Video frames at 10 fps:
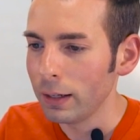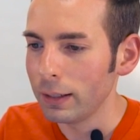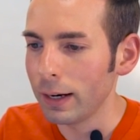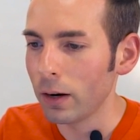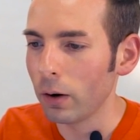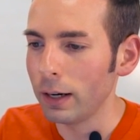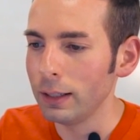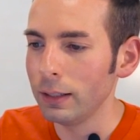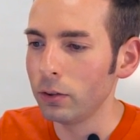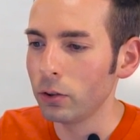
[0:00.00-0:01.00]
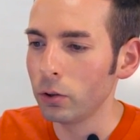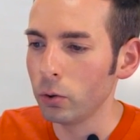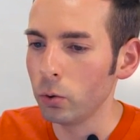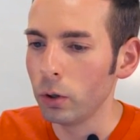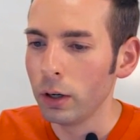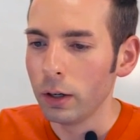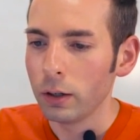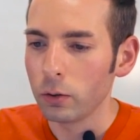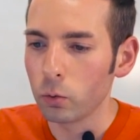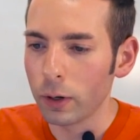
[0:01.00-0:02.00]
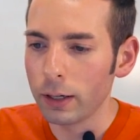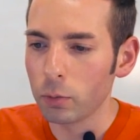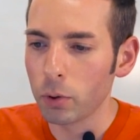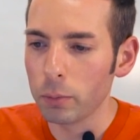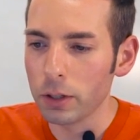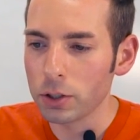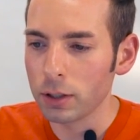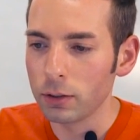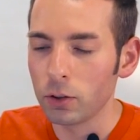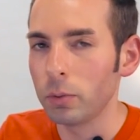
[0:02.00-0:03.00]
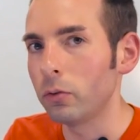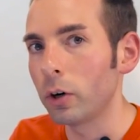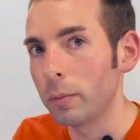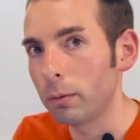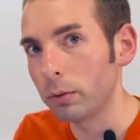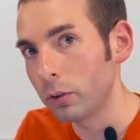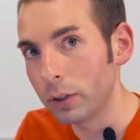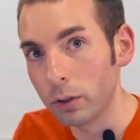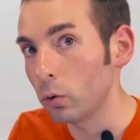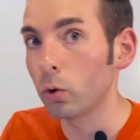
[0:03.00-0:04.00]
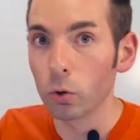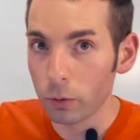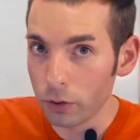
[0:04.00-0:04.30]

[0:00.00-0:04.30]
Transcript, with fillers: Now I need to grant permissions before I'm able to send or